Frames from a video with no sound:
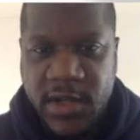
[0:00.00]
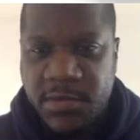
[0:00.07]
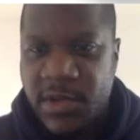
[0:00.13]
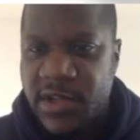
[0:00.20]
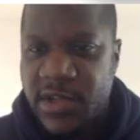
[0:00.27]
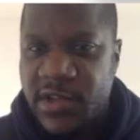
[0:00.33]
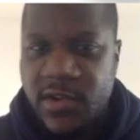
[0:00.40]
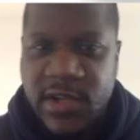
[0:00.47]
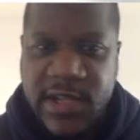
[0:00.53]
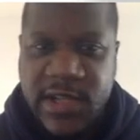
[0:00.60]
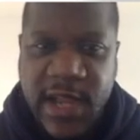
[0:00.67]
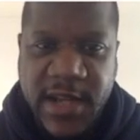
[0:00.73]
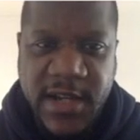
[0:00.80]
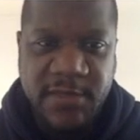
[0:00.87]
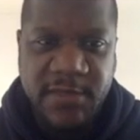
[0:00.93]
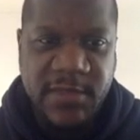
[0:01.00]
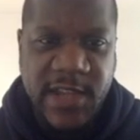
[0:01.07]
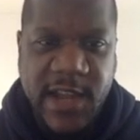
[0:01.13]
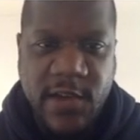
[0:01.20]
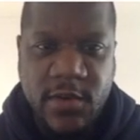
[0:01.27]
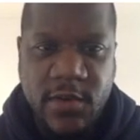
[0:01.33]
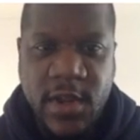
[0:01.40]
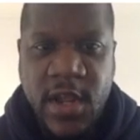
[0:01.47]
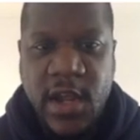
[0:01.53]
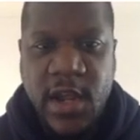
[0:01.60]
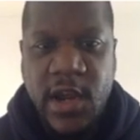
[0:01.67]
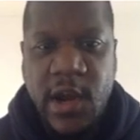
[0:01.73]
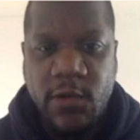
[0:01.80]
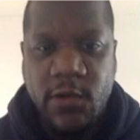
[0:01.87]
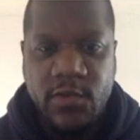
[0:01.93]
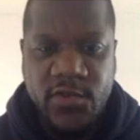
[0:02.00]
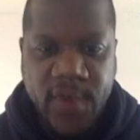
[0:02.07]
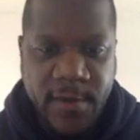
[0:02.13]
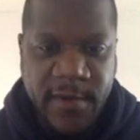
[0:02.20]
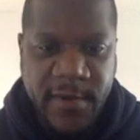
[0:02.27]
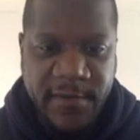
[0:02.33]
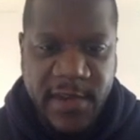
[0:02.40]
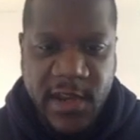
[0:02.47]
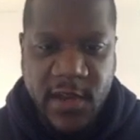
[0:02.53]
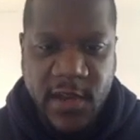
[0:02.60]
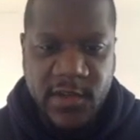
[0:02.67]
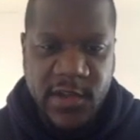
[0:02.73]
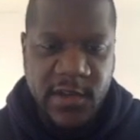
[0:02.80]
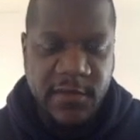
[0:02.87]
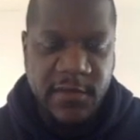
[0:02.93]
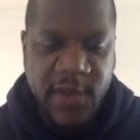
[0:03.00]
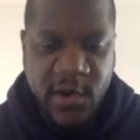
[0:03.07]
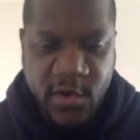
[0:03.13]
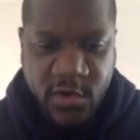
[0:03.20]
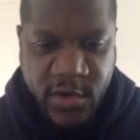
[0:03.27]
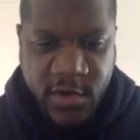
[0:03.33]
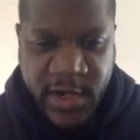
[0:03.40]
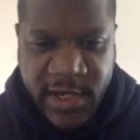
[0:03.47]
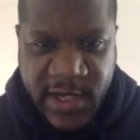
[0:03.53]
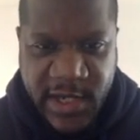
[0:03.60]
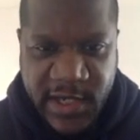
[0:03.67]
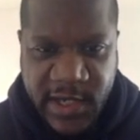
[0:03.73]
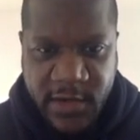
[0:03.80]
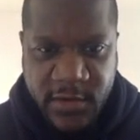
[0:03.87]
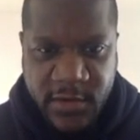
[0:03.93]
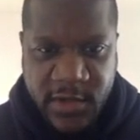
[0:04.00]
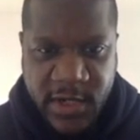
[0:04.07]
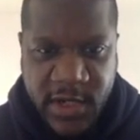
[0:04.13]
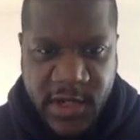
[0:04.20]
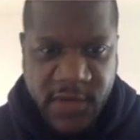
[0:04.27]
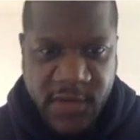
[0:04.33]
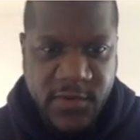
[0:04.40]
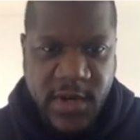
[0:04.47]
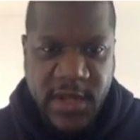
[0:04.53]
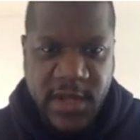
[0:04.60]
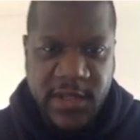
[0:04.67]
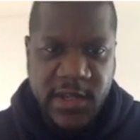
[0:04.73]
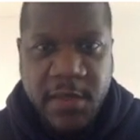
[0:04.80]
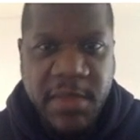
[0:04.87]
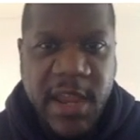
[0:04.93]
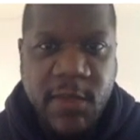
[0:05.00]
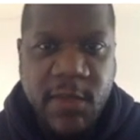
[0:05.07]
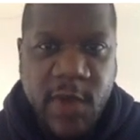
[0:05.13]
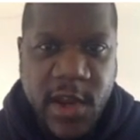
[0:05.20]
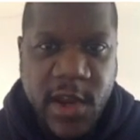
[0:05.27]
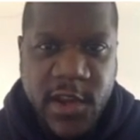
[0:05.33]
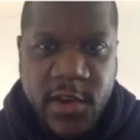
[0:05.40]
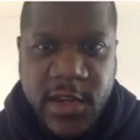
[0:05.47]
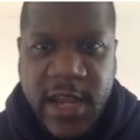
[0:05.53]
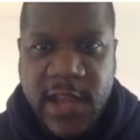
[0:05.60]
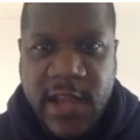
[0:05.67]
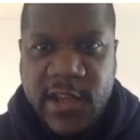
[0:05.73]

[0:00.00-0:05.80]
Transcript: But as soon as that comes out, I will drop the video so you've got all the details, all right. So PYUK